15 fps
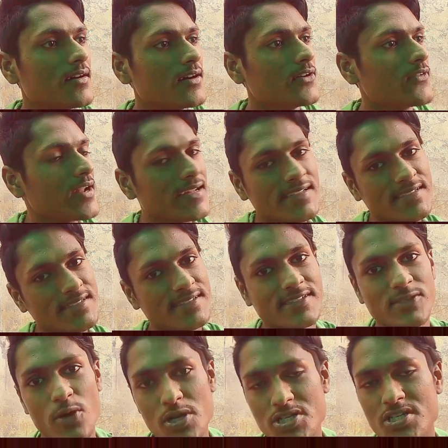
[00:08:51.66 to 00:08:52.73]
when I see
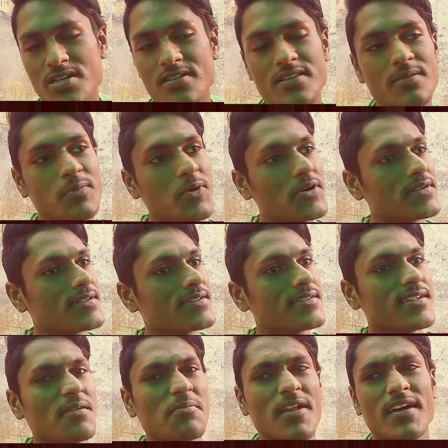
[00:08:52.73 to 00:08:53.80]
this question in the box,
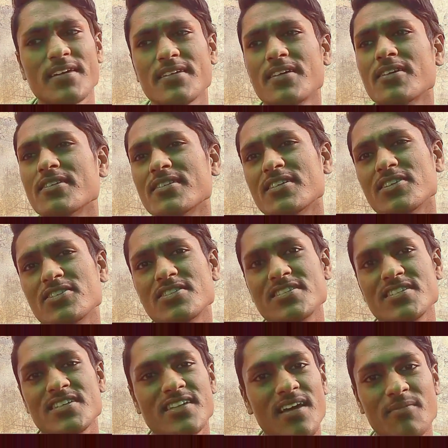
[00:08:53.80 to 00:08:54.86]
I'm like, oh,
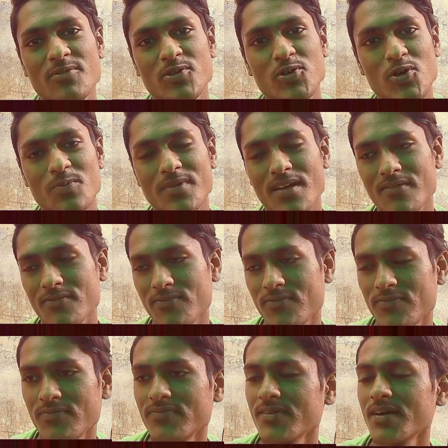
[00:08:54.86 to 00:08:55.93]
shit, I'm doomed. I'm
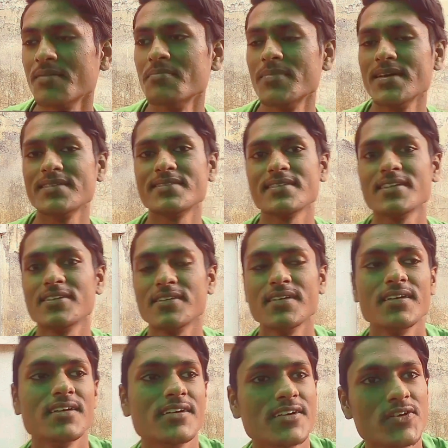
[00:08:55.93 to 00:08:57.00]
basically.
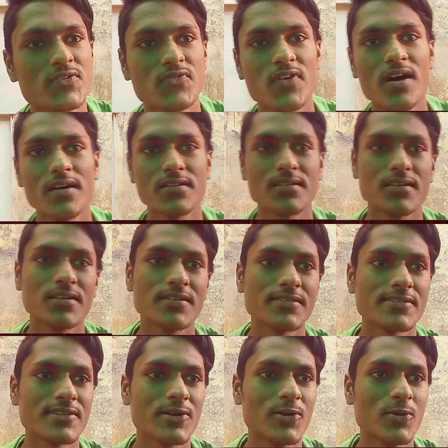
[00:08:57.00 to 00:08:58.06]

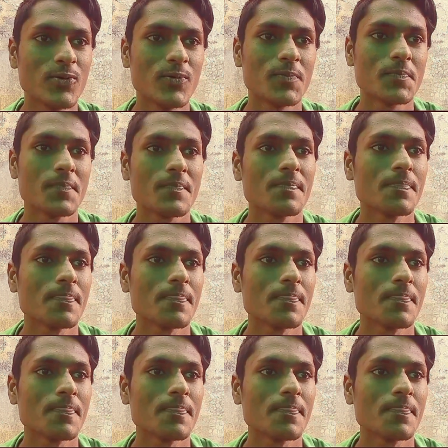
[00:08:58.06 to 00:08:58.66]
So